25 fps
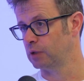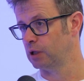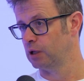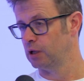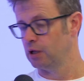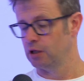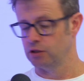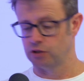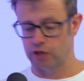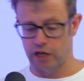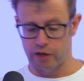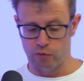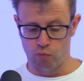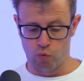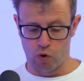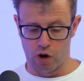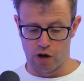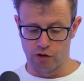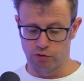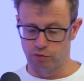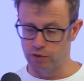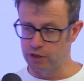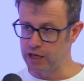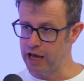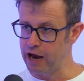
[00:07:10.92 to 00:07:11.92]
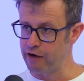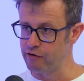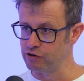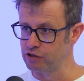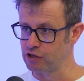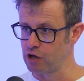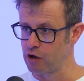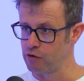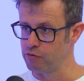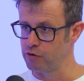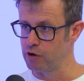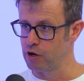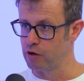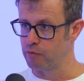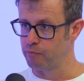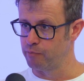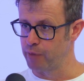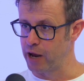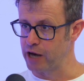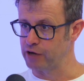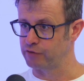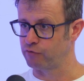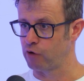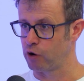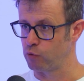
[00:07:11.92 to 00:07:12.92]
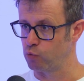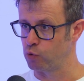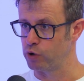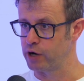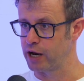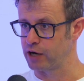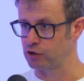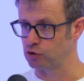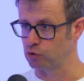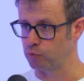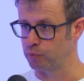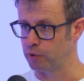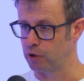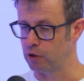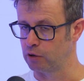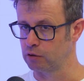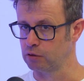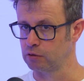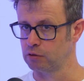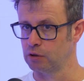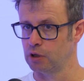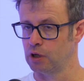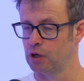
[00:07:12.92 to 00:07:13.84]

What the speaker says: So he works with the Arizona Petrified Wood National Park,